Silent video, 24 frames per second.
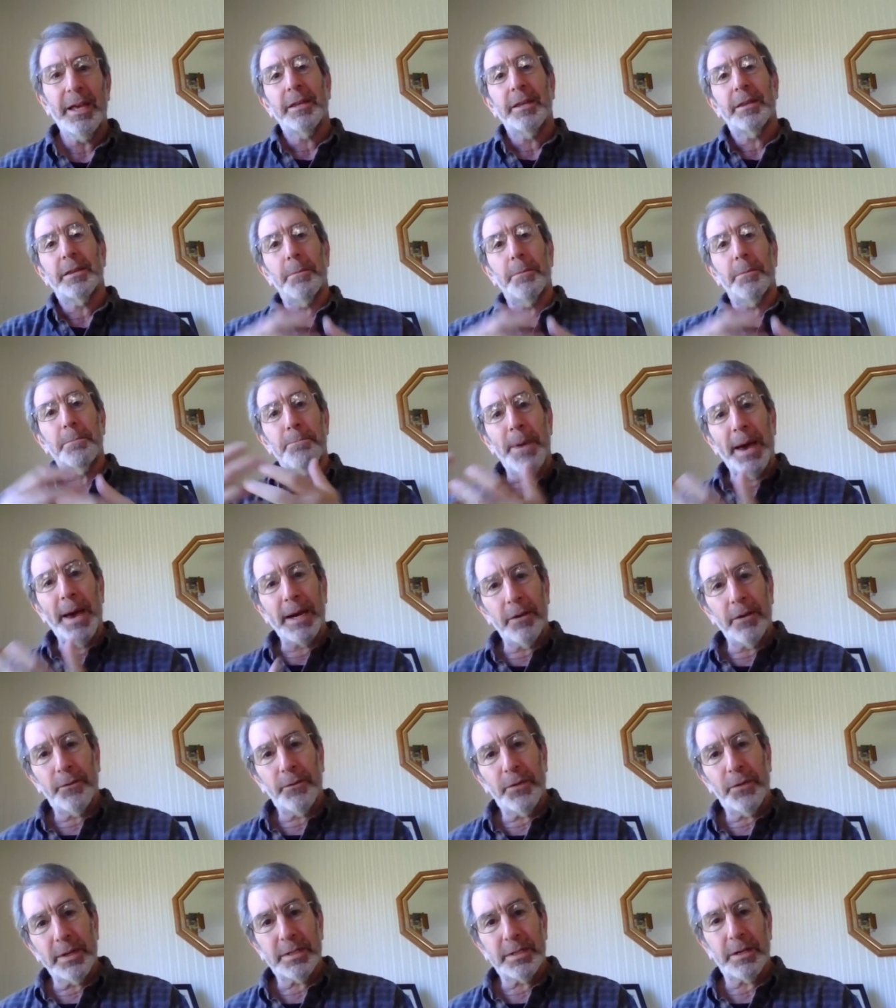the
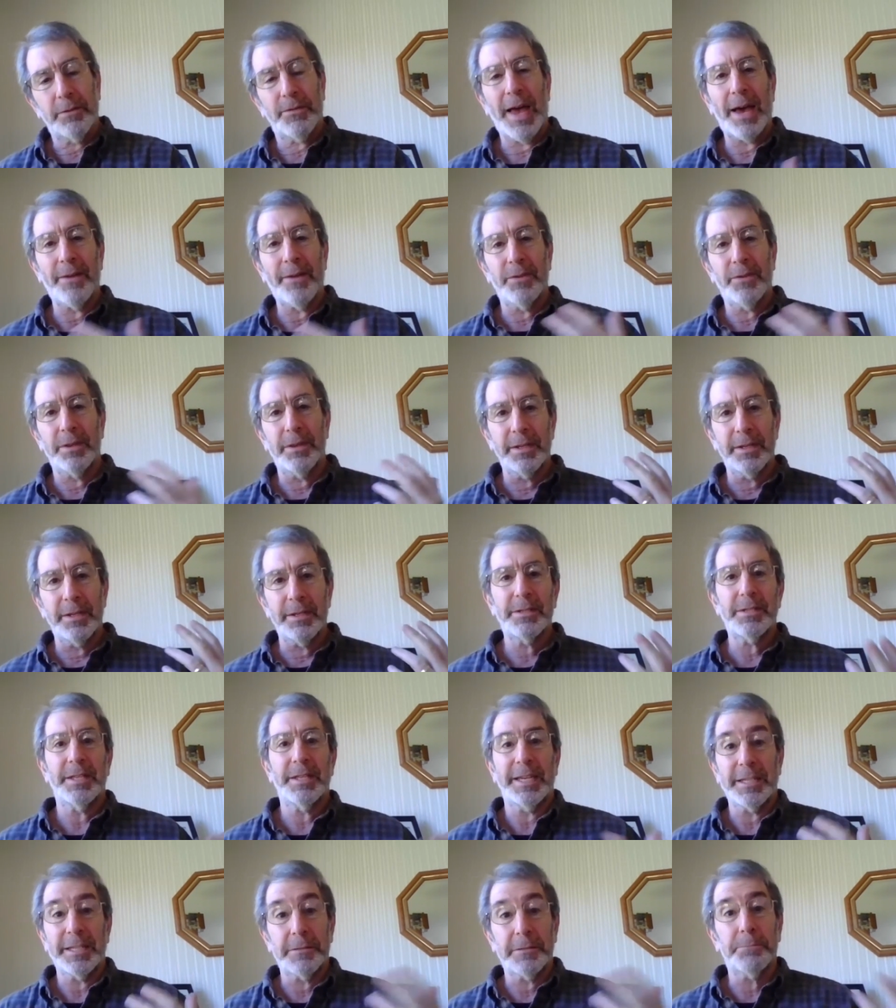benefits of having these
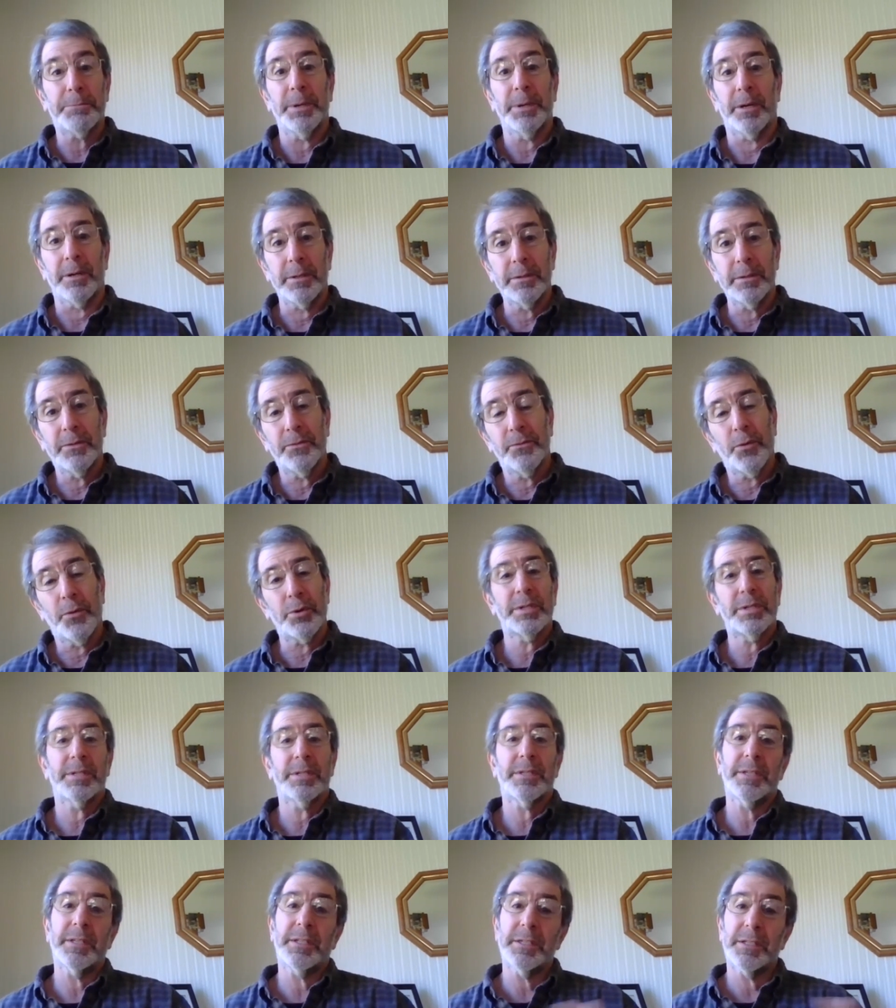things built
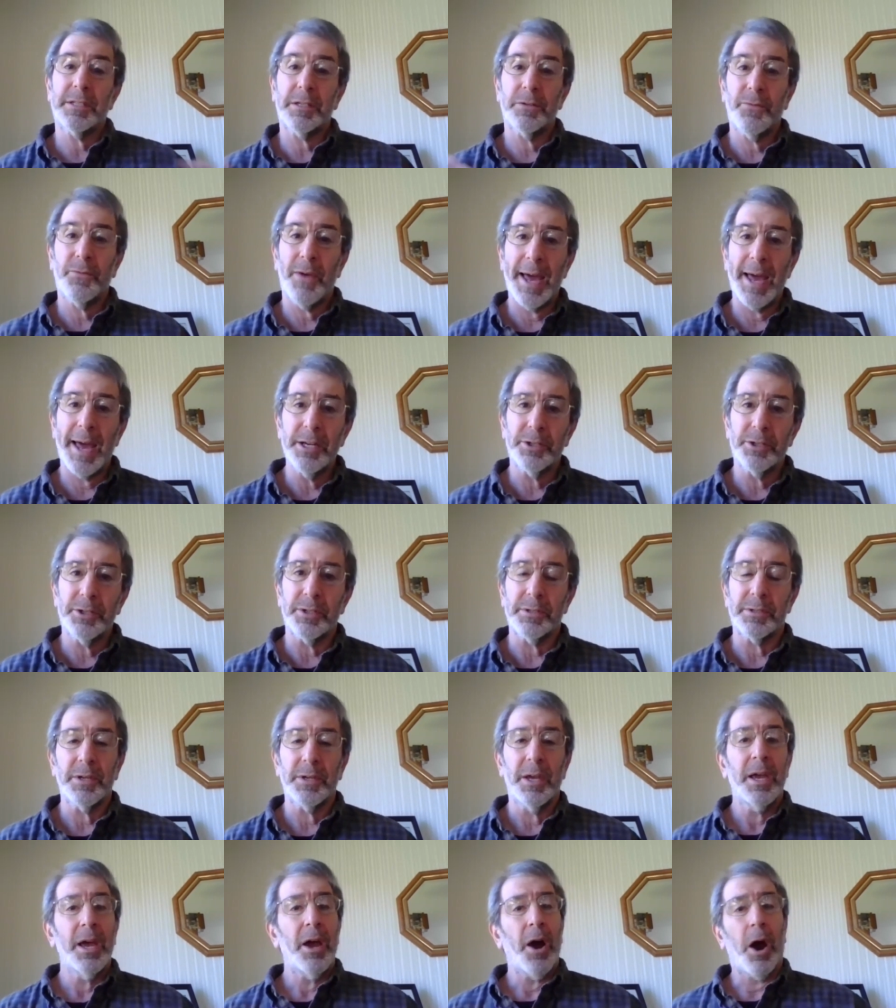versus the disadvantages.